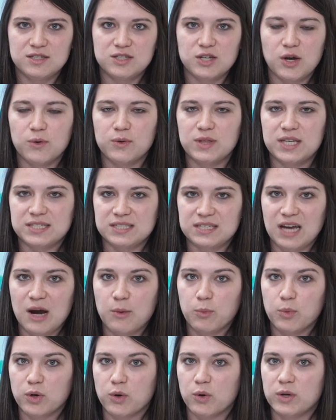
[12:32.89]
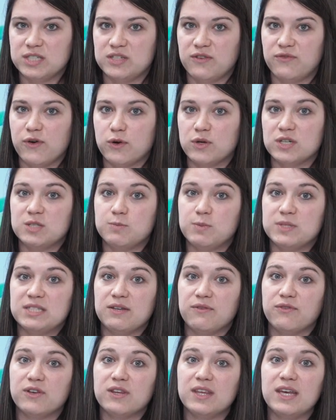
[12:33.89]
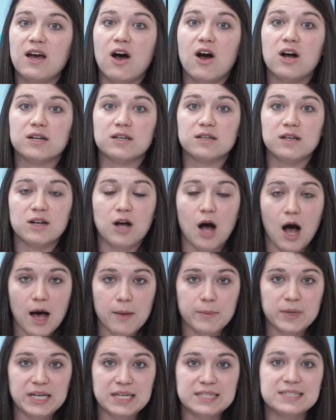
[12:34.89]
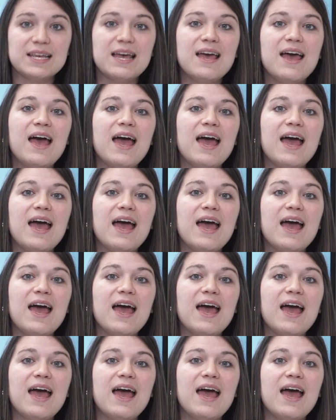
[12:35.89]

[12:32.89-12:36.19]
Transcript: So this time we're going to focus specifically on comedies